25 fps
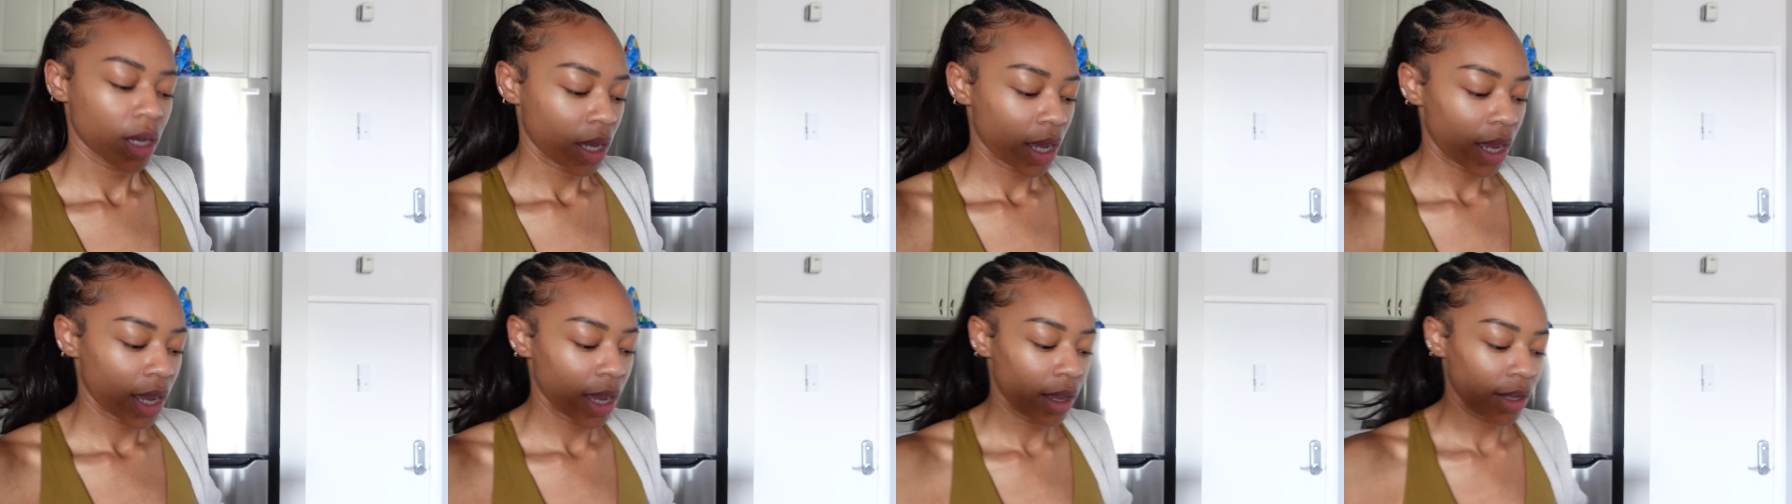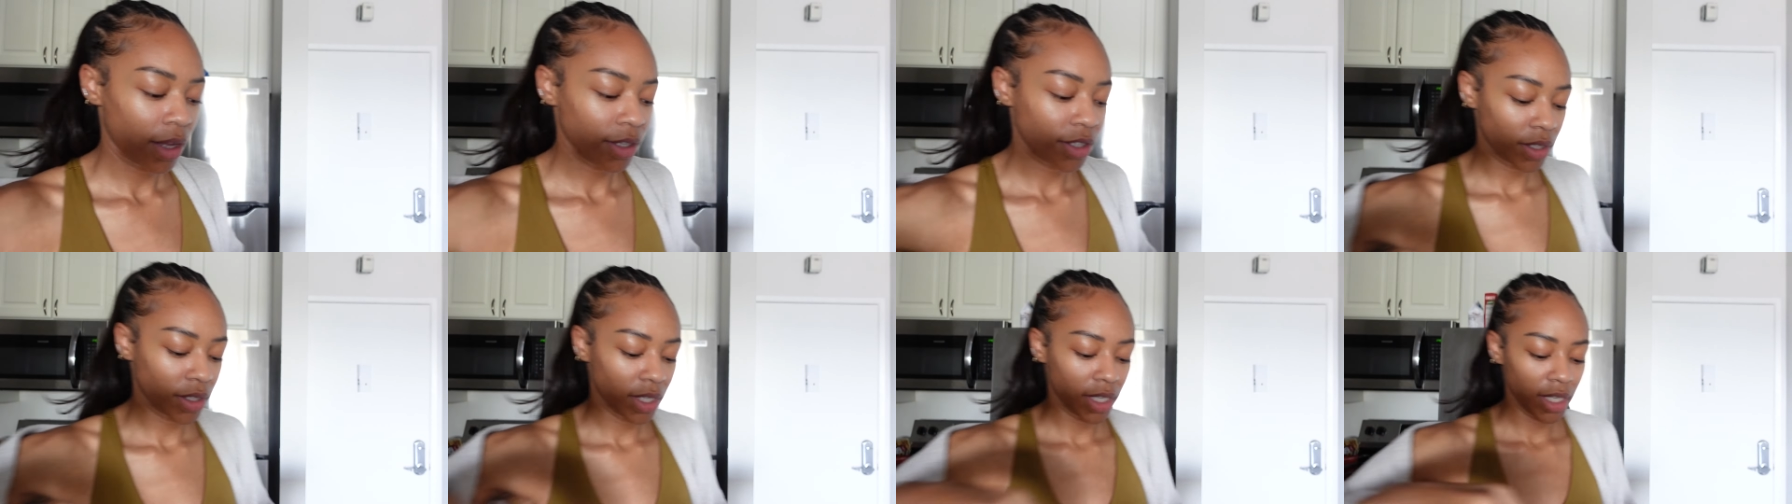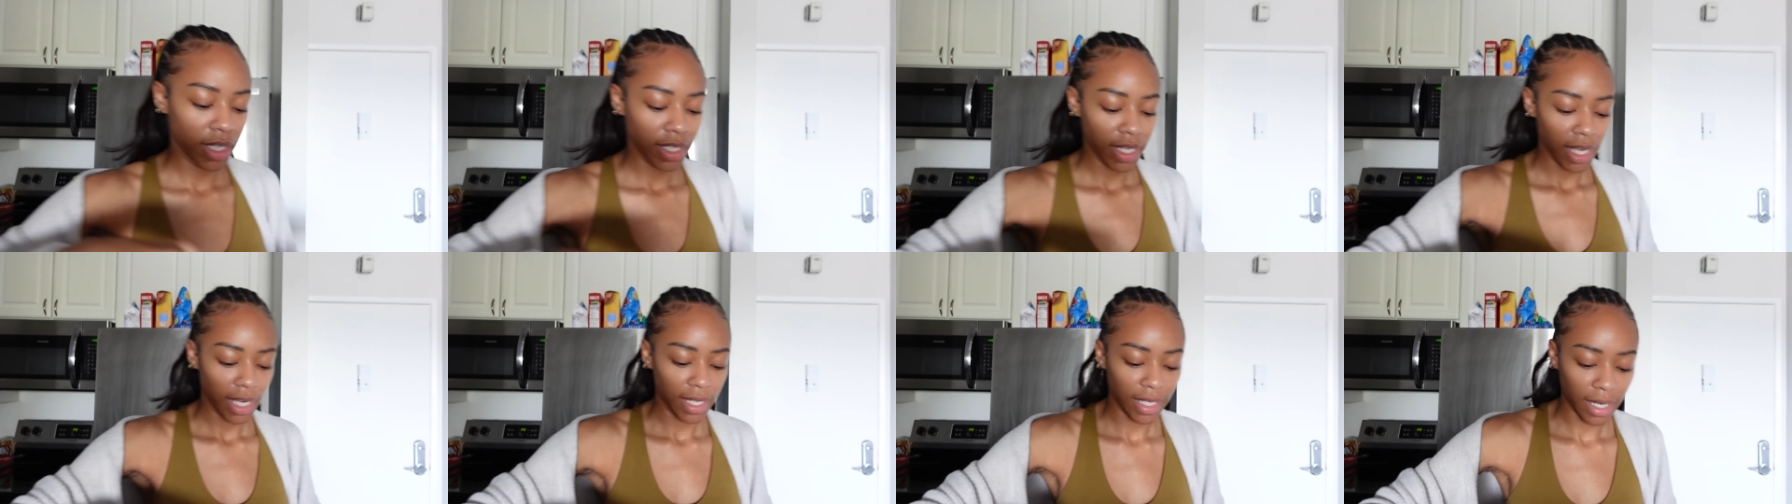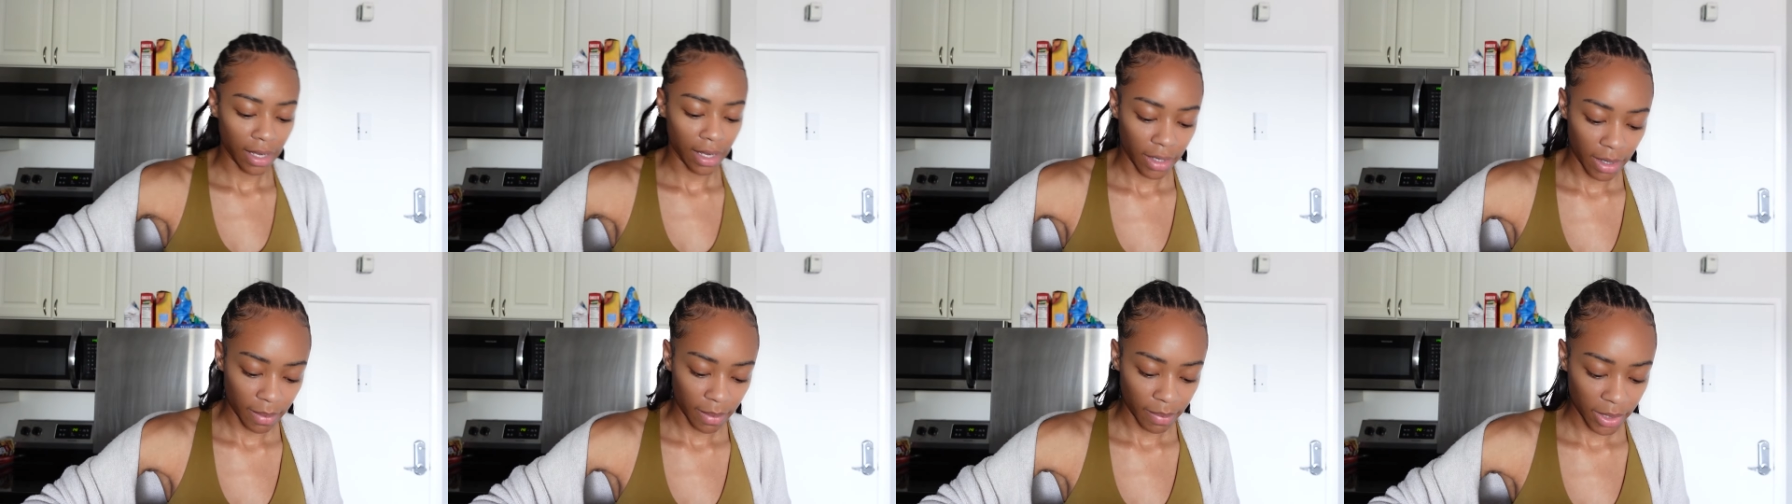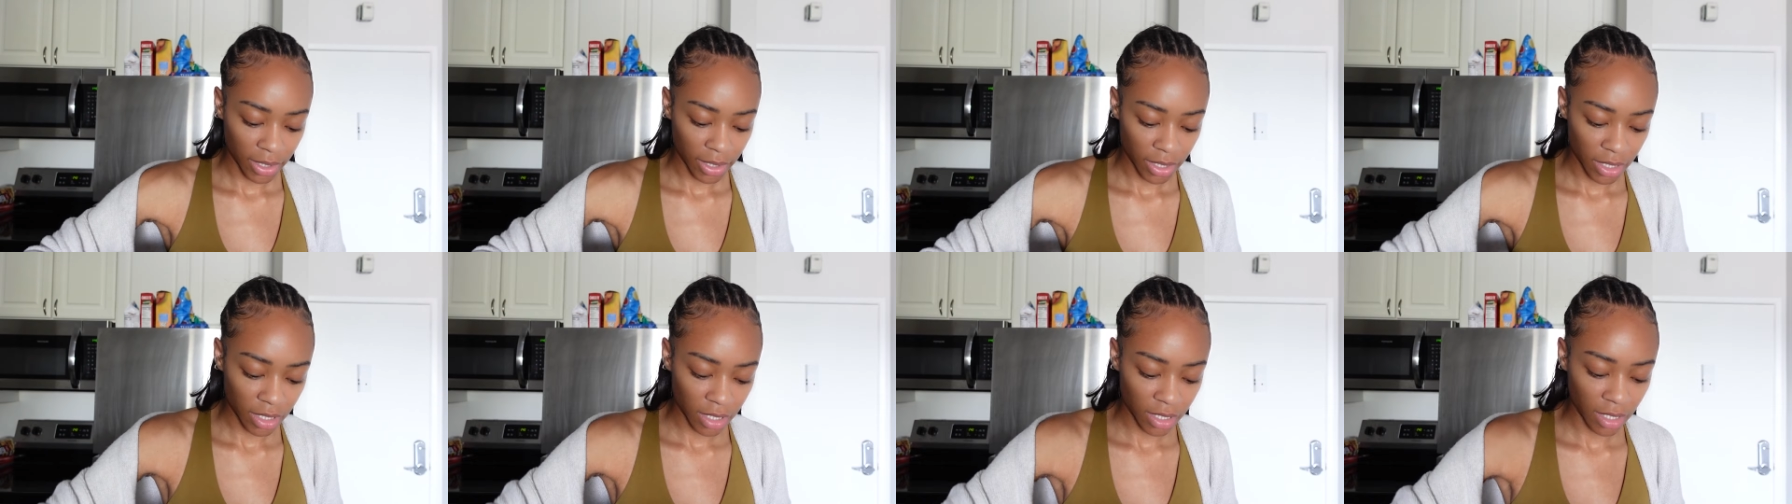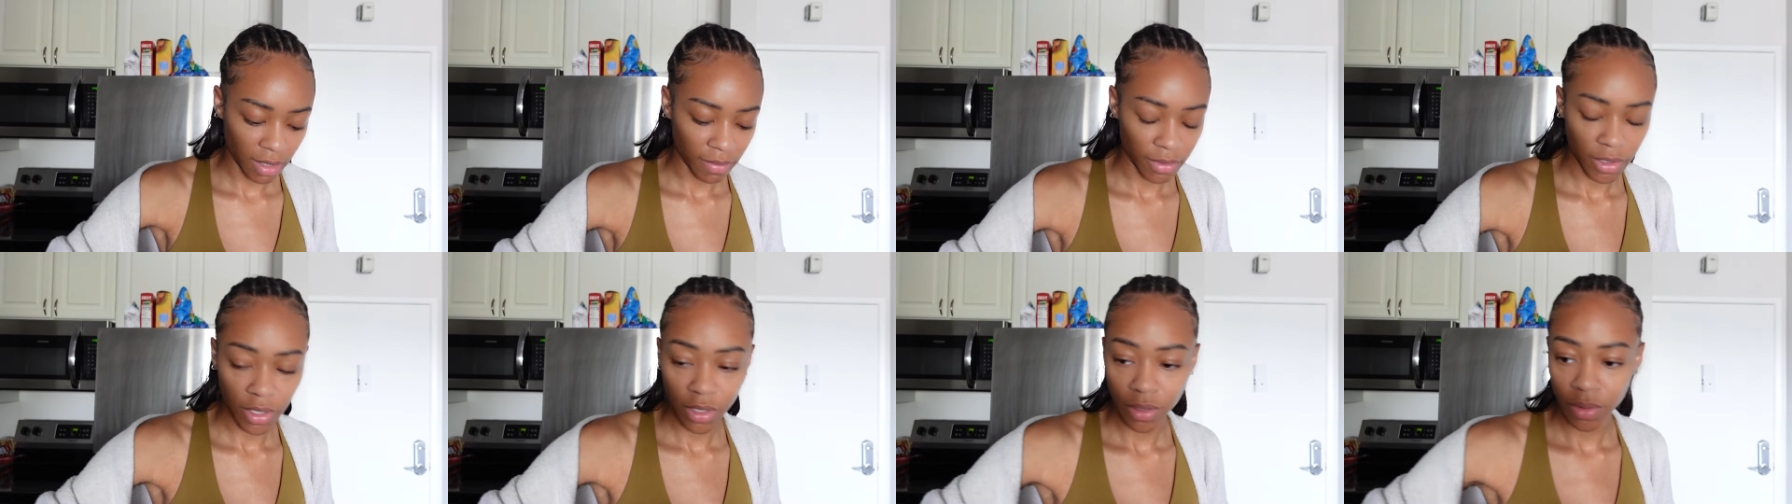I also need to take down a bunch of
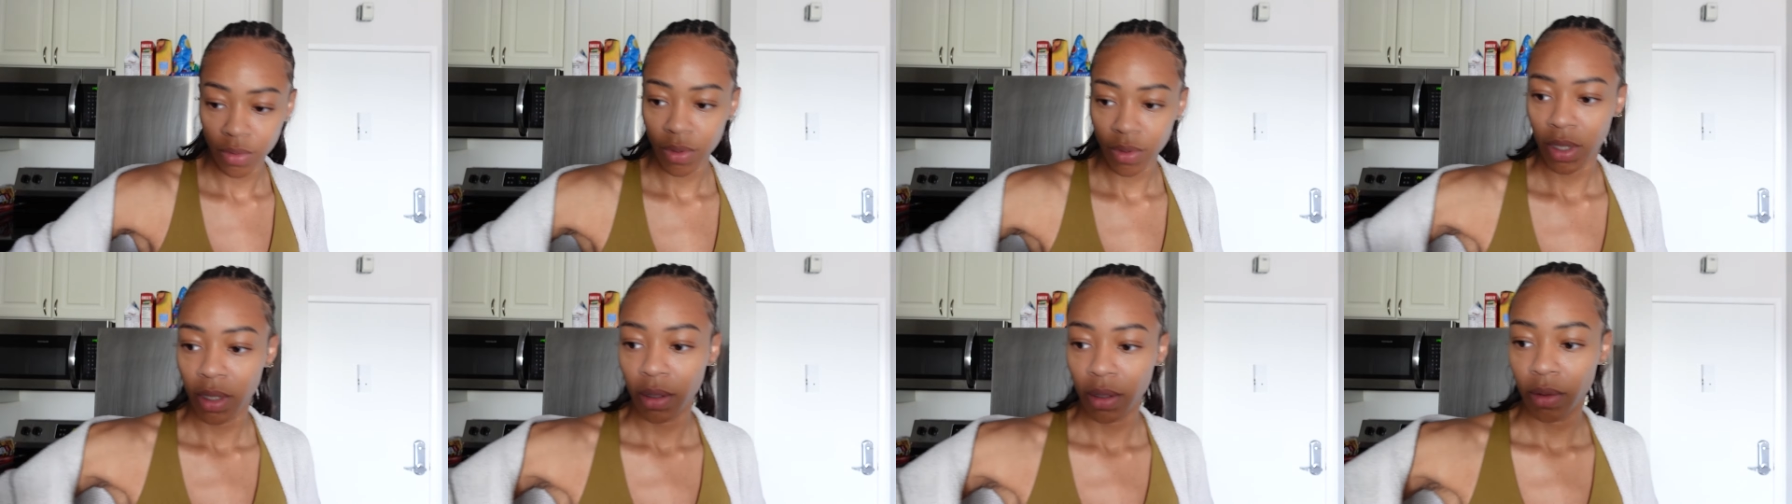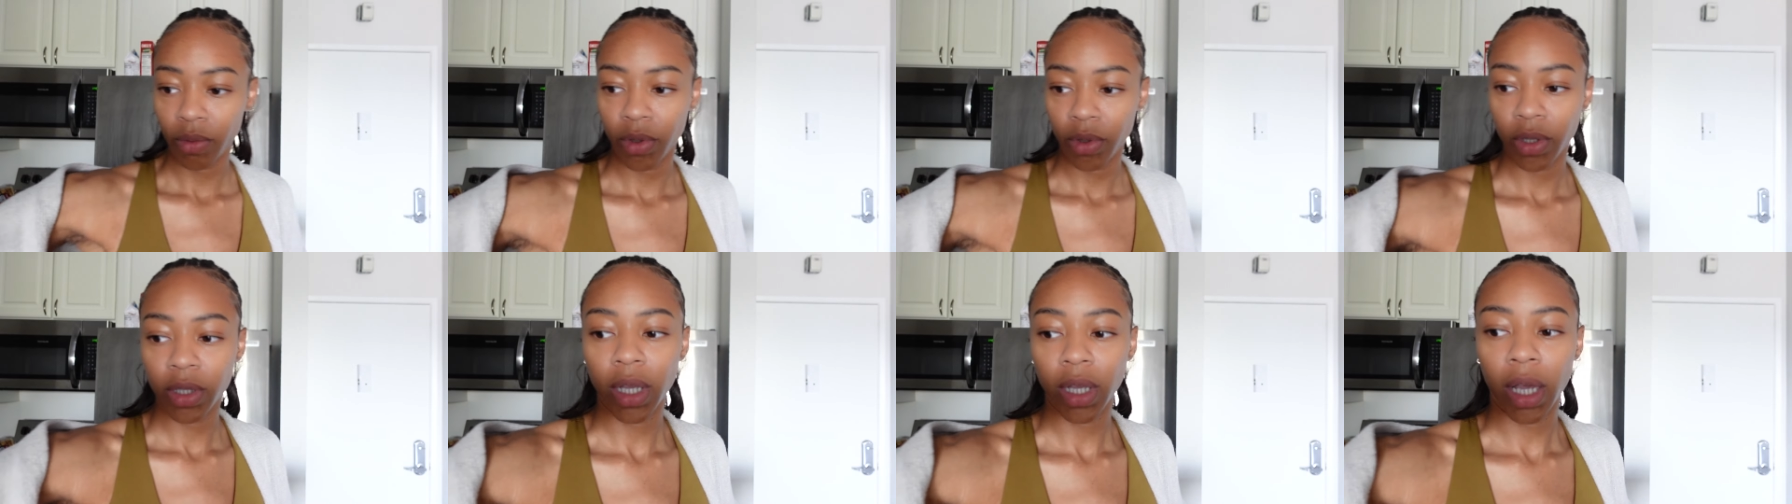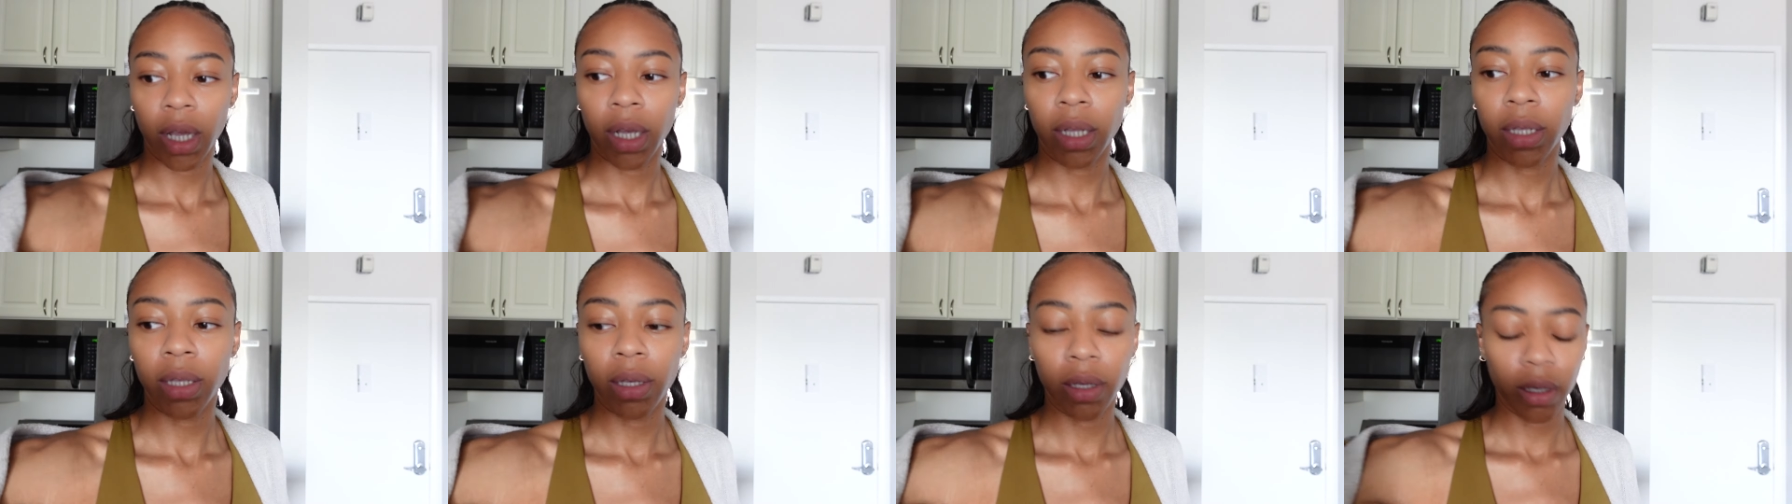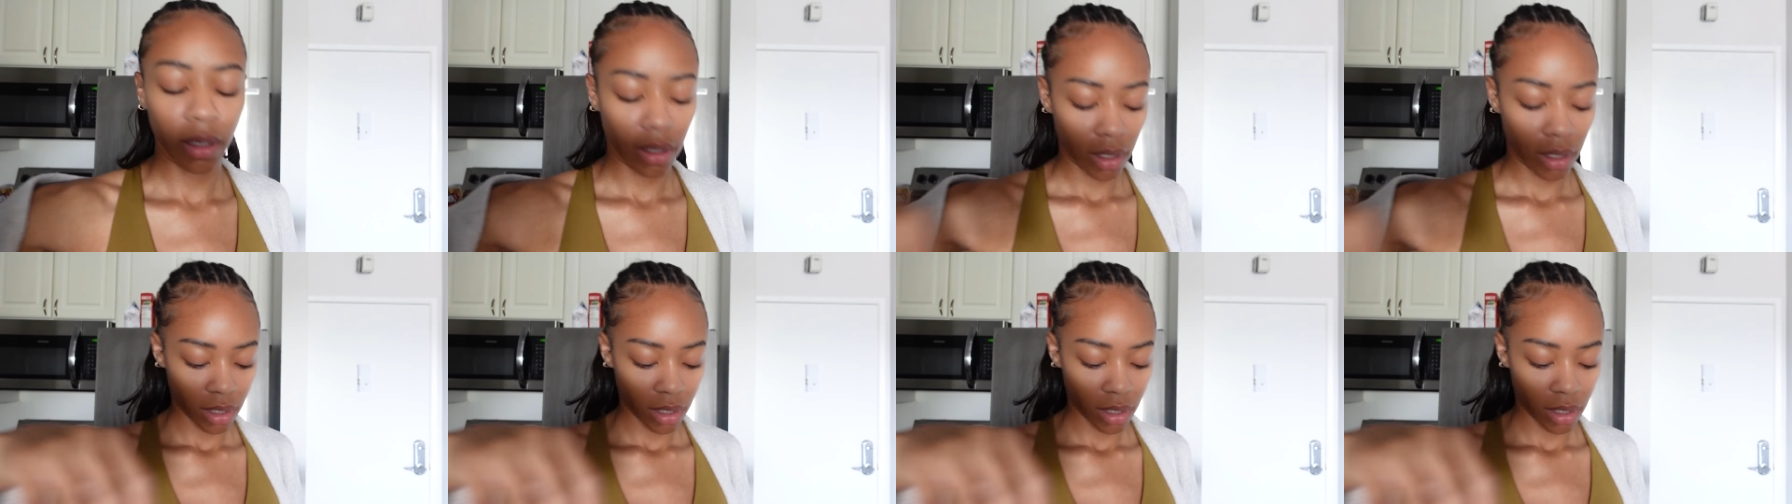stuff to the recycling